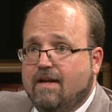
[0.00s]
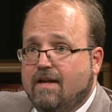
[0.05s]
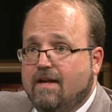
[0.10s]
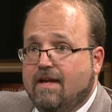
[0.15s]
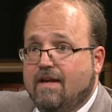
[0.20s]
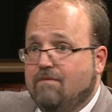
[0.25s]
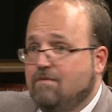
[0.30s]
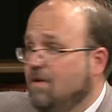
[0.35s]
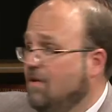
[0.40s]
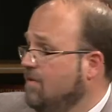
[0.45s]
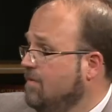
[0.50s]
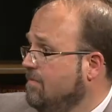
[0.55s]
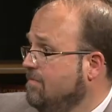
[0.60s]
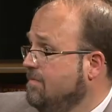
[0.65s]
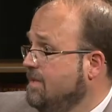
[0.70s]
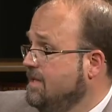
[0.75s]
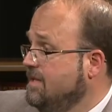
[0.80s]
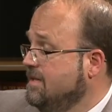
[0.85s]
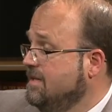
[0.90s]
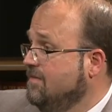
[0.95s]
Have you all
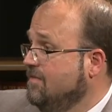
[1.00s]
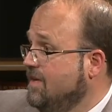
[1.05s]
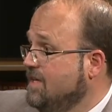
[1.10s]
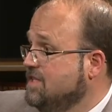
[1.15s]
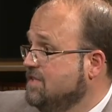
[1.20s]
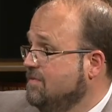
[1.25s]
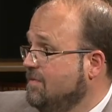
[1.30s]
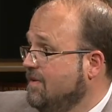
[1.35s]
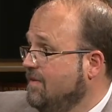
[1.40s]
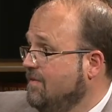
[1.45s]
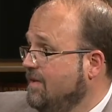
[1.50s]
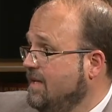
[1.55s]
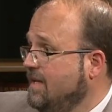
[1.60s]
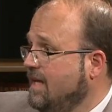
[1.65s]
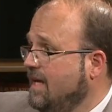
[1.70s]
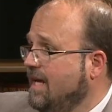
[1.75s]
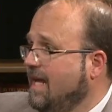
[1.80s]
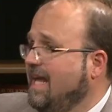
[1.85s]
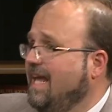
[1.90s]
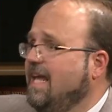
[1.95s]
been to the Festival of India?